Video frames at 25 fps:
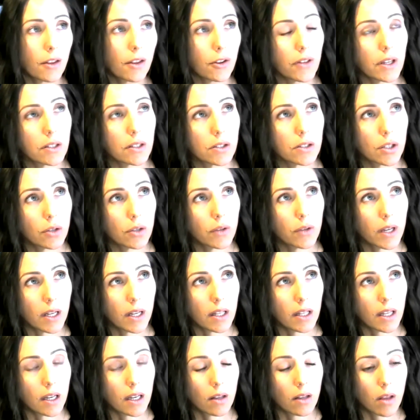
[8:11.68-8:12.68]
thing too that I
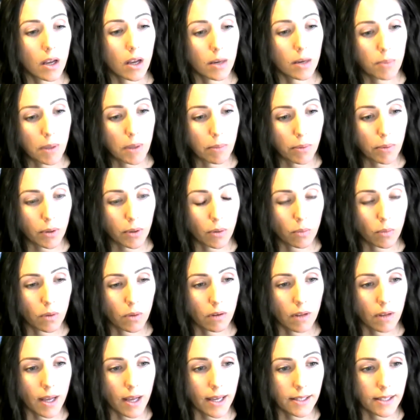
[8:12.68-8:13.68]
think a lot of people don't
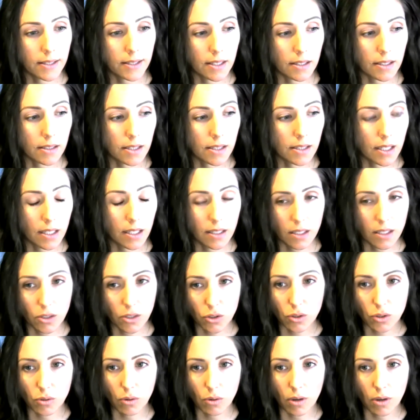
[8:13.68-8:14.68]
realize is the
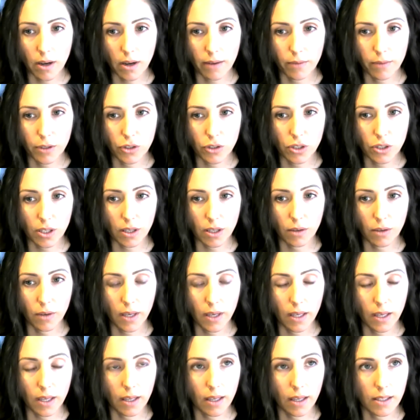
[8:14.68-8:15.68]
additional coverage that you
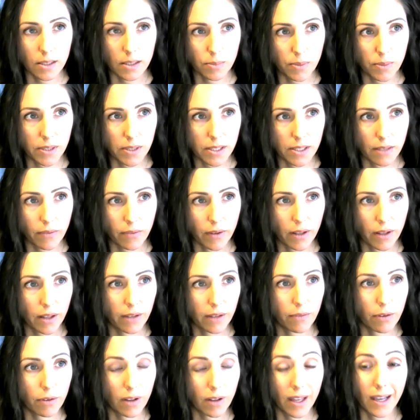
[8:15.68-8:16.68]
can get specifically
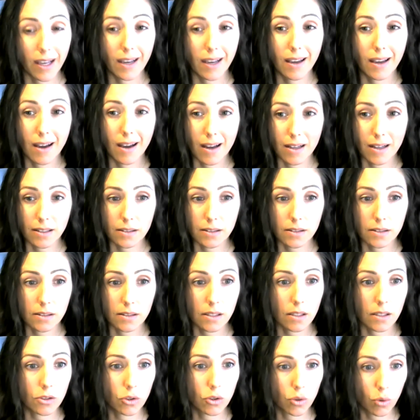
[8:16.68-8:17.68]
for like guns
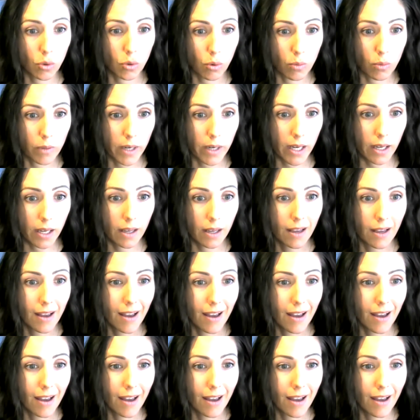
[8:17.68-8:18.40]
and jewelry.